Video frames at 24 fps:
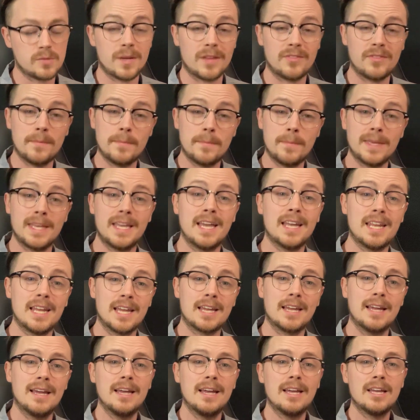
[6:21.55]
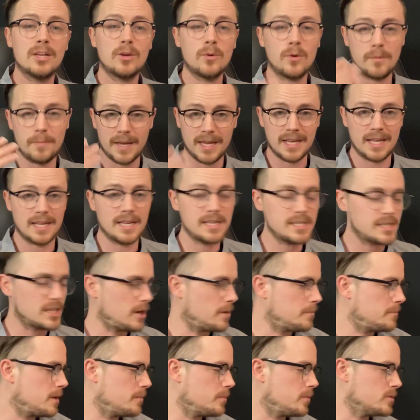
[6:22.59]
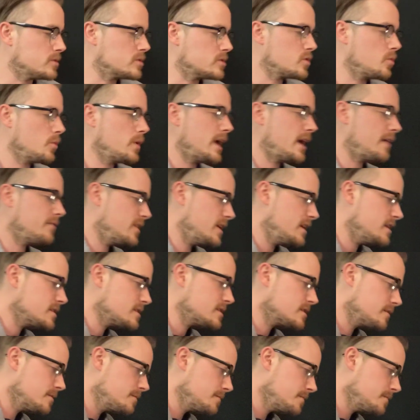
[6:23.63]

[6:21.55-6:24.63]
But at the beginning, you want to make it easy on people. So we have this.